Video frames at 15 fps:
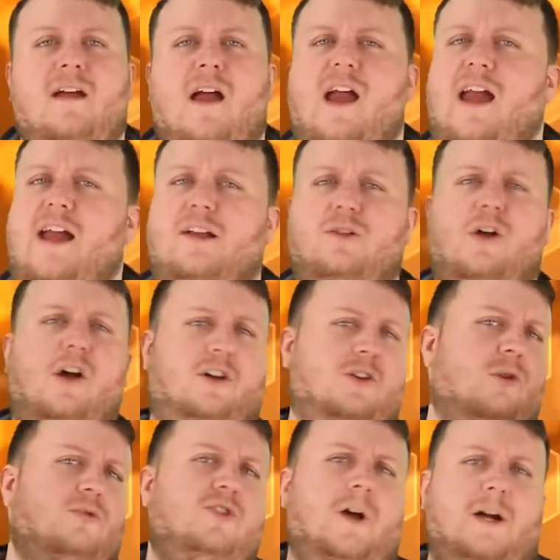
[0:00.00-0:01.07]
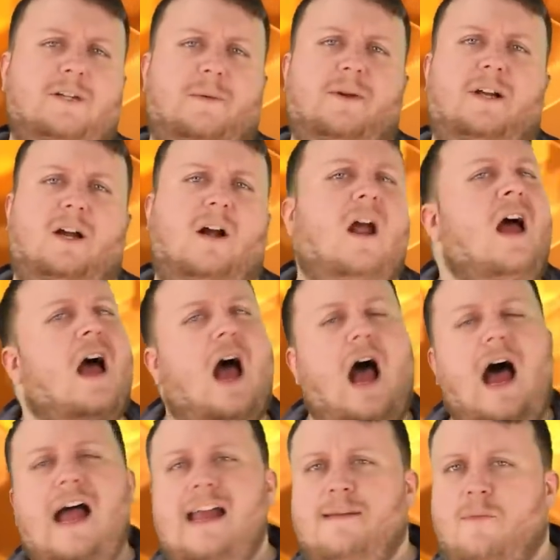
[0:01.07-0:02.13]
Hey, look, no judgment here.
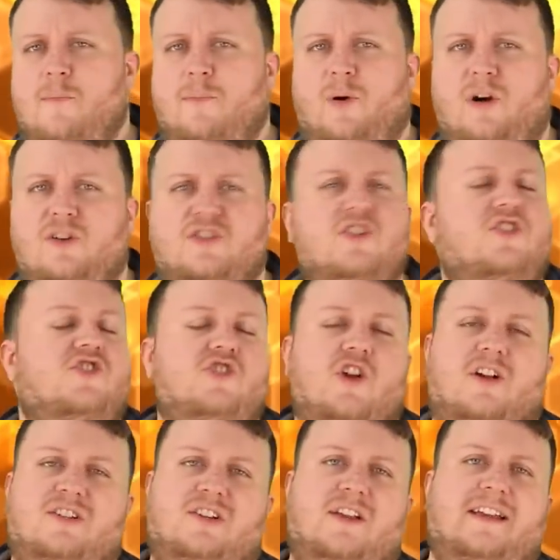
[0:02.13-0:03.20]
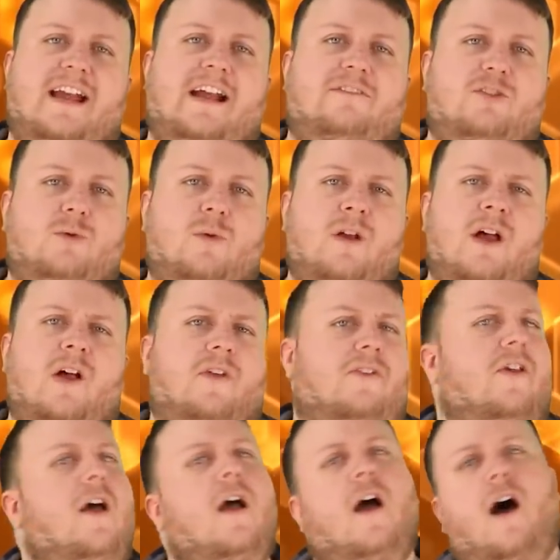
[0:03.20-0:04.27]
I am a person just like everyone
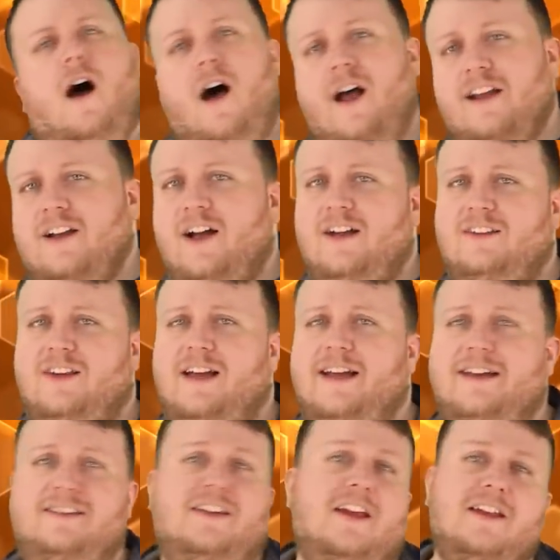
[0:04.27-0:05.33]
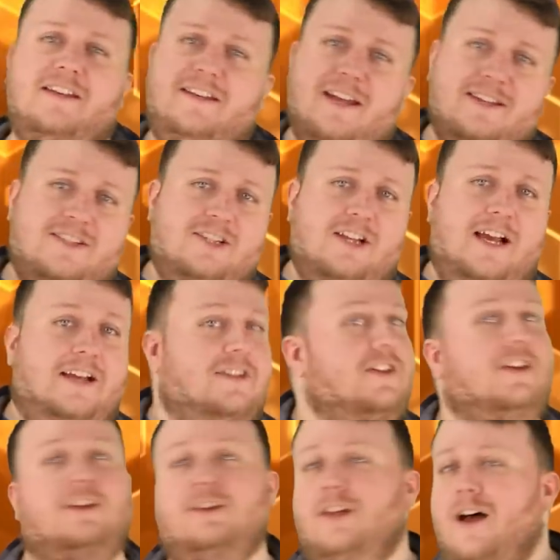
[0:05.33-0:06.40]
else. I got likes,
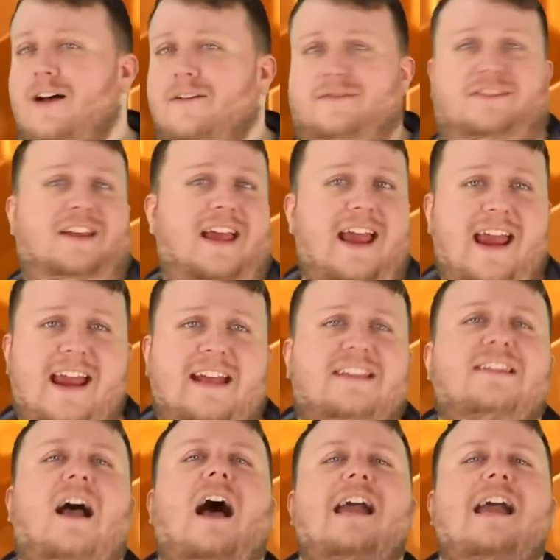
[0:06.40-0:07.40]
dislikes, loves, hates.